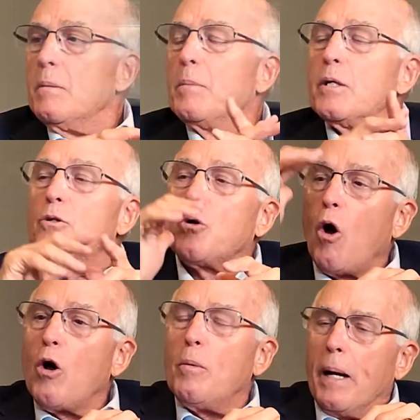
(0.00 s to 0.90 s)
But
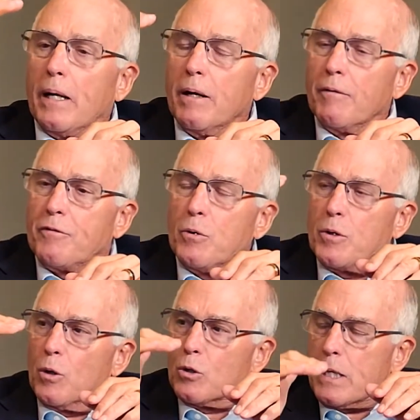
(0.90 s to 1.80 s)
talk about a few of
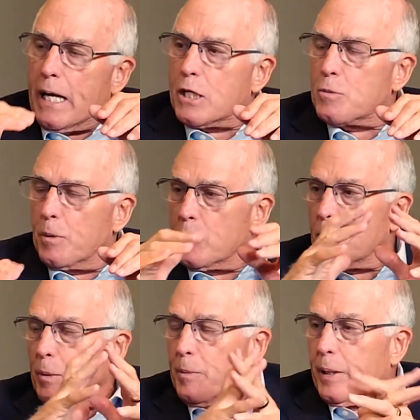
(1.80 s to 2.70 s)
those experts that
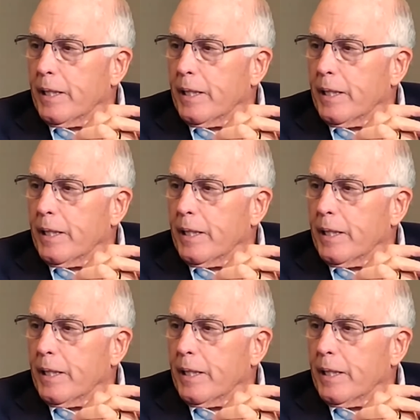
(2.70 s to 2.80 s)
we bring